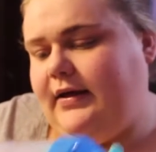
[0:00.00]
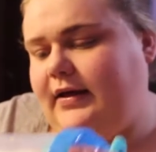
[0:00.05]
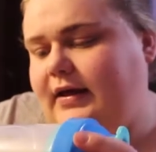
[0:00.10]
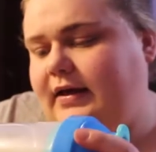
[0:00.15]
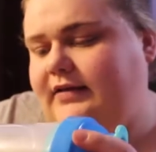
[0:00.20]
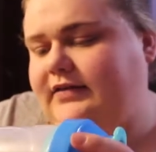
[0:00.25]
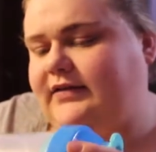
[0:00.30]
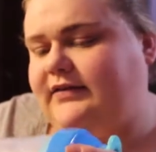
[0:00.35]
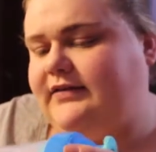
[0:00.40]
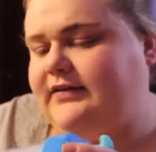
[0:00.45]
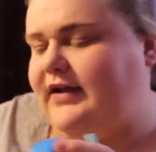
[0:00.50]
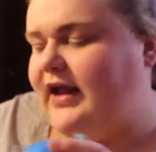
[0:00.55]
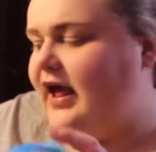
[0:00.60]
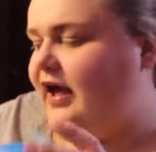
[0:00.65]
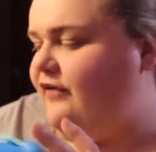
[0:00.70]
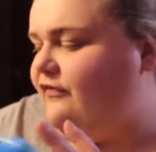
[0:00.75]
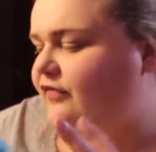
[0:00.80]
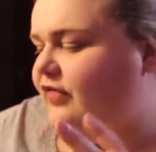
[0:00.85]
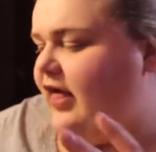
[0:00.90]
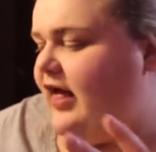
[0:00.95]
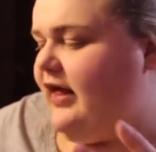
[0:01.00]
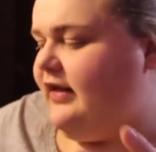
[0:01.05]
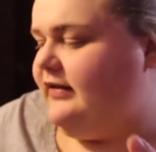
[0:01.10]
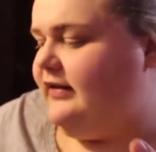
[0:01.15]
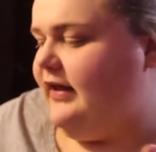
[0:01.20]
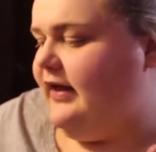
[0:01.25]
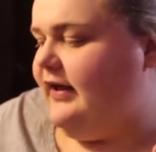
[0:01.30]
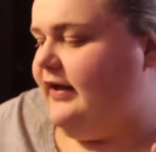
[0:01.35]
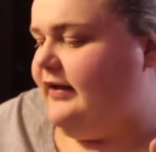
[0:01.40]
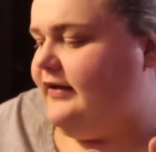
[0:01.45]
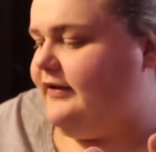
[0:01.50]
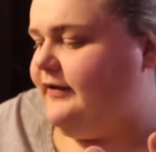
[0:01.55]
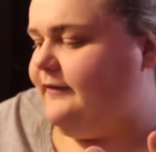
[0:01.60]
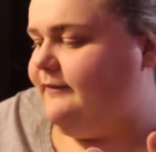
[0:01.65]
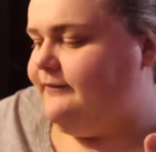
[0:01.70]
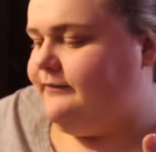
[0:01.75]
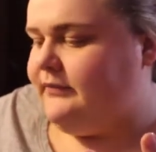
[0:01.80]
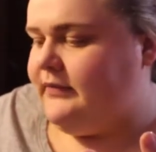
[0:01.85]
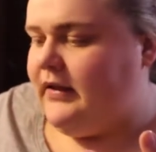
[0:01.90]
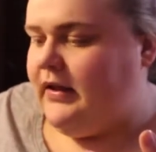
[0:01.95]
it doesn't have that like
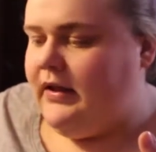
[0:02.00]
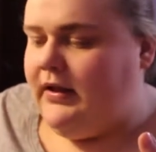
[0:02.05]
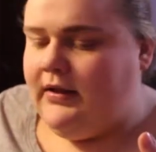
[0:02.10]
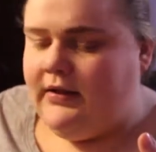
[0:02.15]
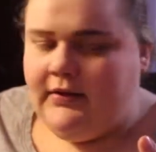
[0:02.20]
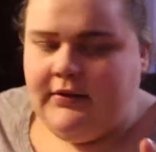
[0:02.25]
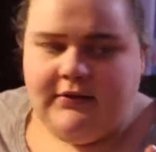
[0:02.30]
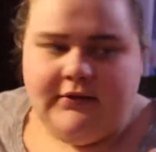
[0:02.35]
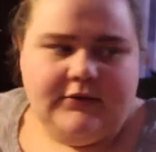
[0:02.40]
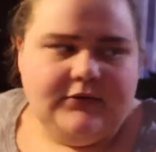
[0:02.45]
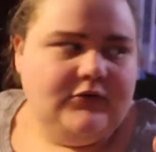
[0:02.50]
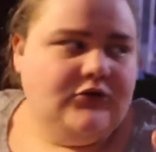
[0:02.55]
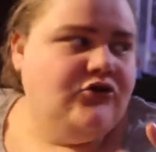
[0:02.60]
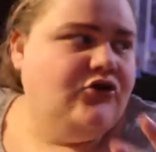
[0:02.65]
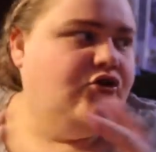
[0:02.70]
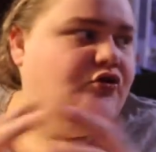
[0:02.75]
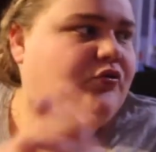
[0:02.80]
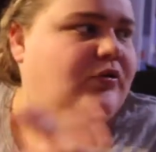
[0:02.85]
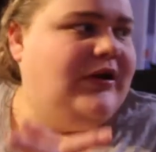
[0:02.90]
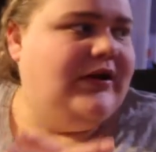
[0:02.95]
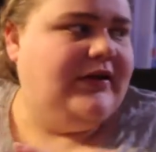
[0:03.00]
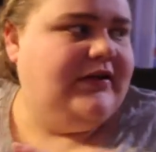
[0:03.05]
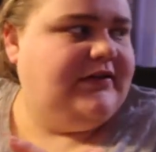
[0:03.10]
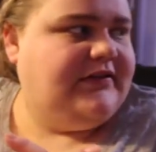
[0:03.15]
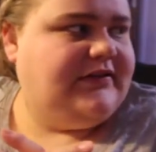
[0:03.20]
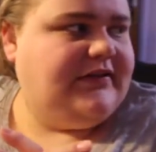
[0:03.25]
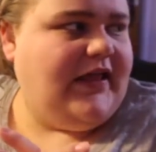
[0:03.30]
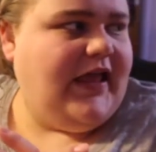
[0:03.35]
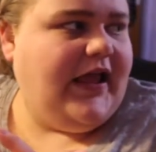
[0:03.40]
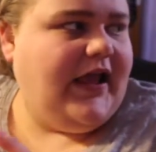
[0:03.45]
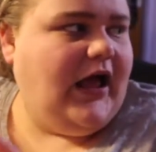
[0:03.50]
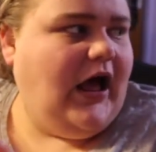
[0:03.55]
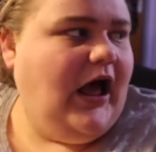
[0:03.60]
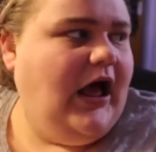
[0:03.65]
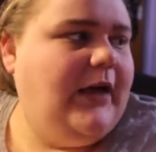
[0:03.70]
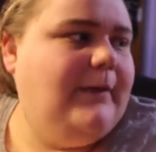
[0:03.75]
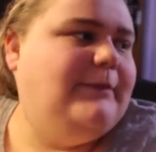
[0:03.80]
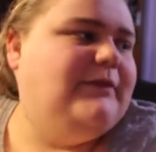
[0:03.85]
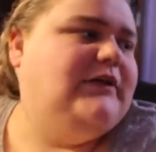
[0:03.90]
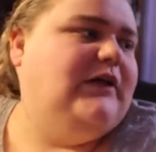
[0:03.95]
newness like
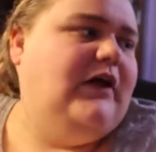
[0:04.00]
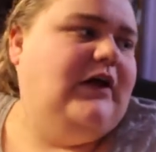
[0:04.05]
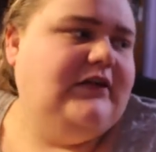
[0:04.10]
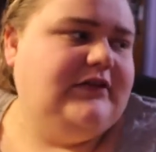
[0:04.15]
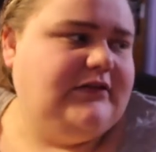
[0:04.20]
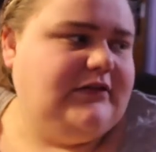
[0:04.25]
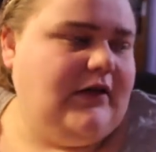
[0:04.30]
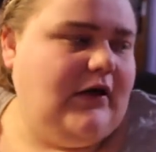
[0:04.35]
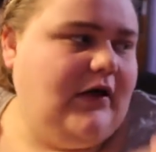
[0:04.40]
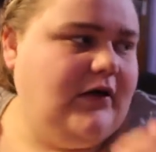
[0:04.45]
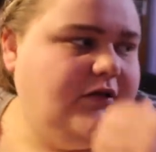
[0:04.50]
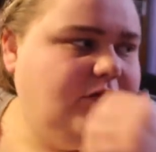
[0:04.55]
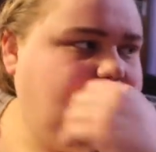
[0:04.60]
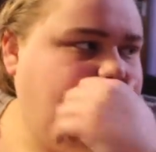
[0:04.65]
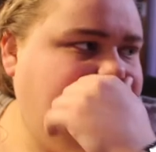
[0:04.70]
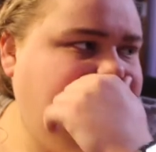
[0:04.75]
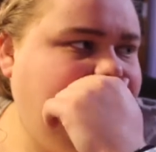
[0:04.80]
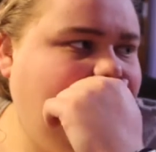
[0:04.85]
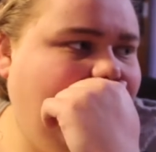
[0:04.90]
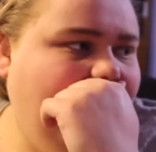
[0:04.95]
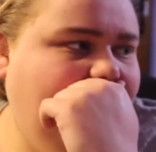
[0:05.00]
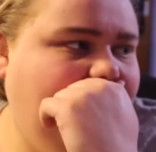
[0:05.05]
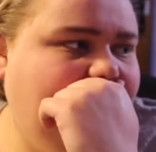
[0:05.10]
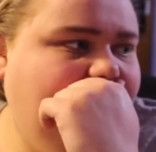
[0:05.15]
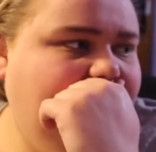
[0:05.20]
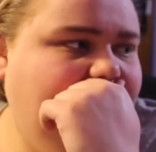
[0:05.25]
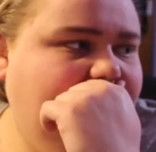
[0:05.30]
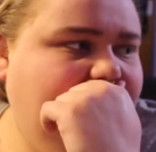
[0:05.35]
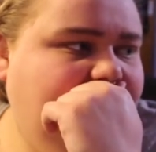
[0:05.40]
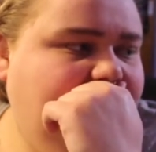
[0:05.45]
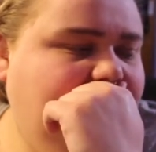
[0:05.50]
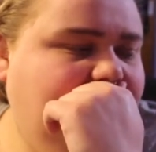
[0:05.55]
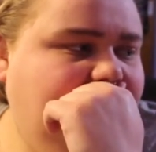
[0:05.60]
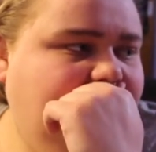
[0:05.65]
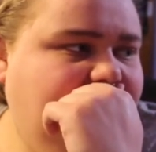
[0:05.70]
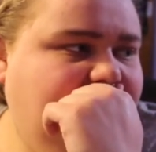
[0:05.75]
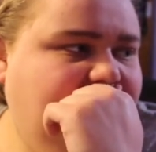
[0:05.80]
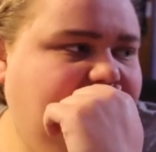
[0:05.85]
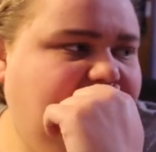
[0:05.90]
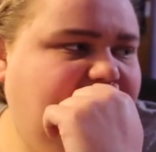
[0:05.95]
Hype Sauce does, where like
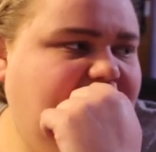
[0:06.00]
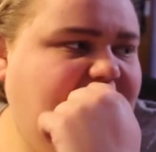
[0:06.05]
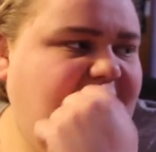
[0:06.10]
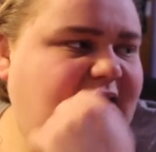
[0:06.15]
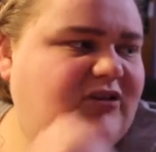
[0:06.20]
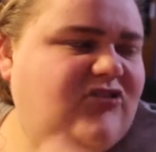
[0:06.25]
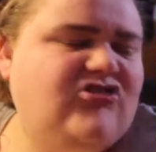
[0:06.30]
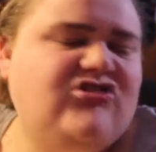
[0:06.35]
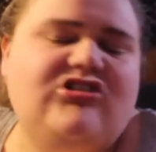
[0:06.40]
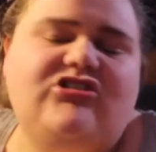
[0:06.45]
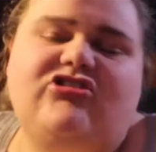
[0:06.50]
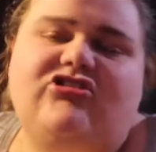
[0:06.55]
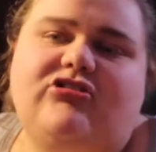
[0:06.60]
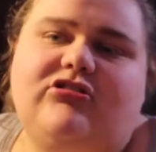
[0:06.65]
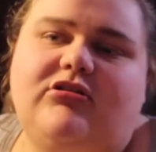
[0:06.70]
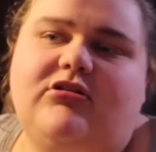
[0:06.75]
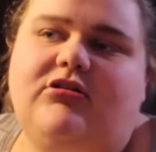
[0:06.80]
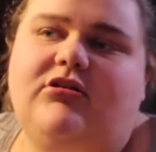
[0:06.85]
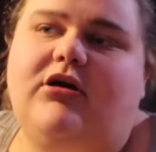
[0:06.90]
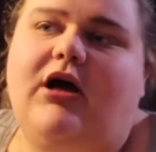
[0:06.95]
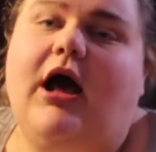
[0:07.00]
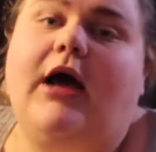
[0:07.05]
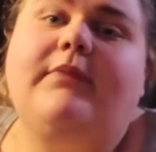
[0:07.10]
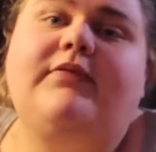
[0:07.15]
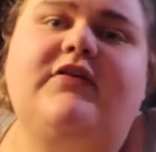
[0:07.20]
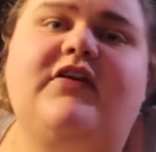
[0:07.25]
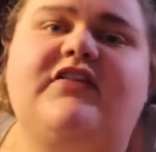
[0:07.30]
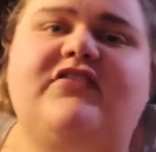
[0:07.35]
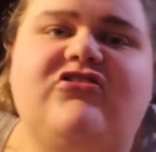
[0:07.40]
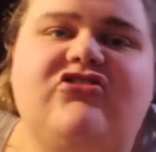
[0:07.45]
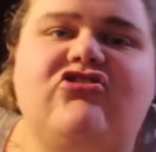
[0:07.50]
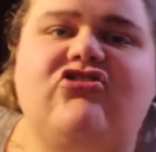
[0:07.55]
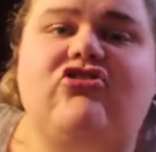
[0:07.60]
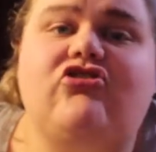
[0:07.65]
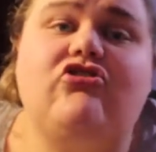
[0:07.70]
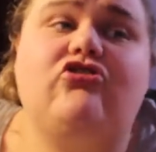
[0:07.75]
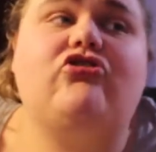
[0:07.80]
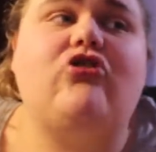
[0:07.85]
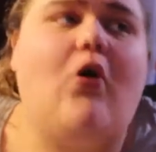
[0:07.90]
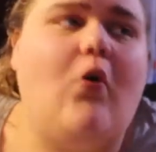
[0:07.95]
it's just, Hype Sauce is
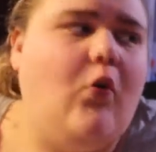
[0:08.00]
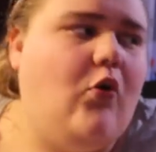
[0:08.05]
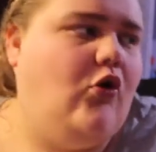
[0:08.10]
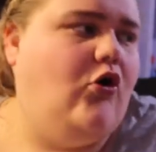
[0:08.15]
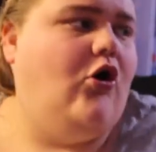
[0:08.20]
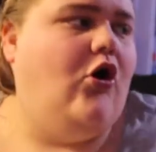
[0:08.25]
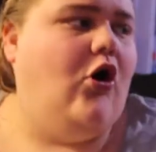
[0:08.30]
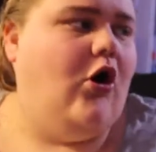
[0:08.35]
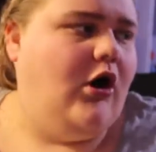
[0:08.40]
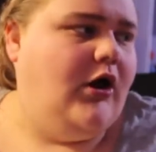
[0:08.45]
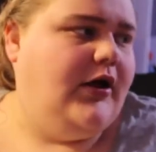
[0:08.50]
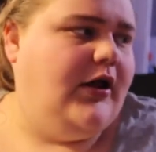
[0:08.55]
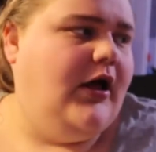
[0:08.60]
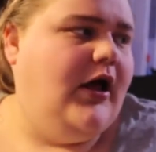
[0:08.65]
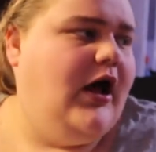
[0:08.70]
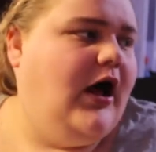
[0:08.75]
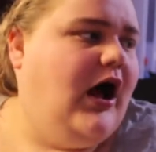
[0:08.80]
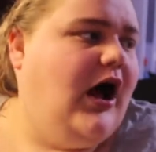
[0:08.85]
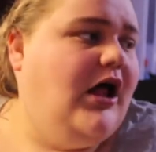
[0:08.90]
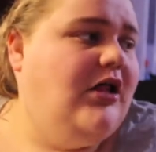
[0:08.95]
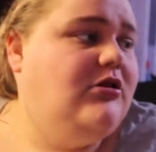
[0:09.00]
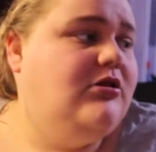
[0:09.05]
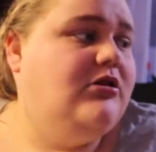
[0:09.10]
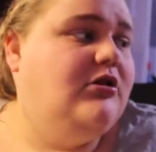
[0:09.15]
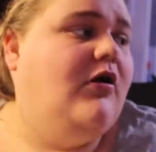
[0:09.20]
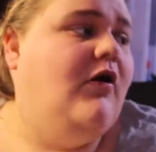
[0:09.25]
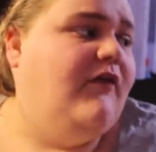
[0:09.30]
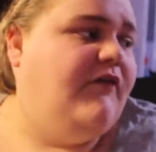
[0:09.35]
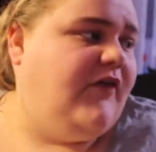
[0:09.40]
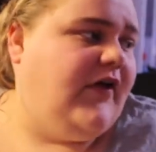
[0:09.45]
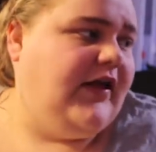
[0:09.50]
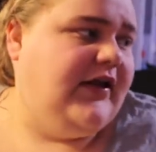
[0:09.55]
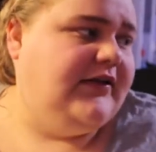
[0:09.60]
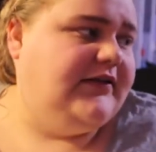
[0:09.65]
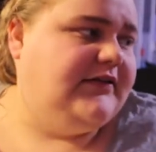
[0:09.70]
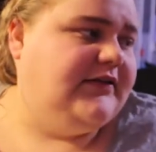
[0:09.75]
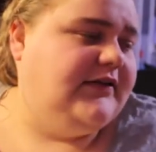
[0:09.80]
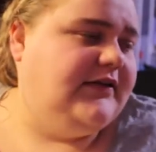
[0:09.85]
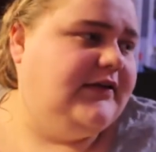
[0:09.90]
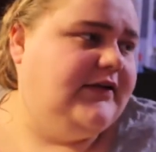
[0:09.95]
just so good. I love
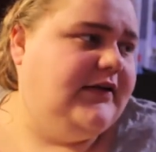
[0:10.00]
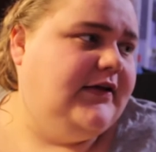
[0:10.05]
it.